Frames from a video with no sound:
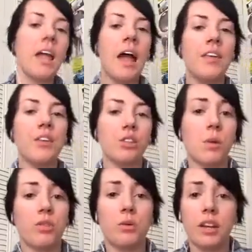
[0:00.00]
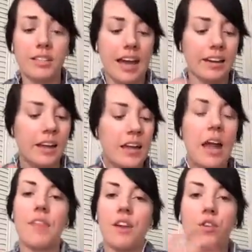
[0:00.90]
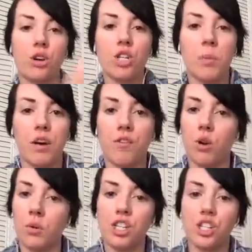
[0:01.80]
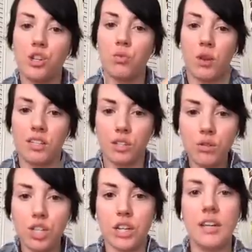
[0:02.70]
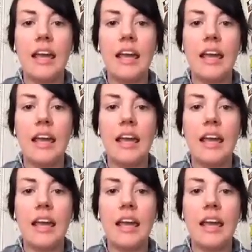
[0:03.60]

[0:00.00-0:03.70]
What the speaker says: And then there's part 3, attack. And then, of course, your part 4, which is your resolution.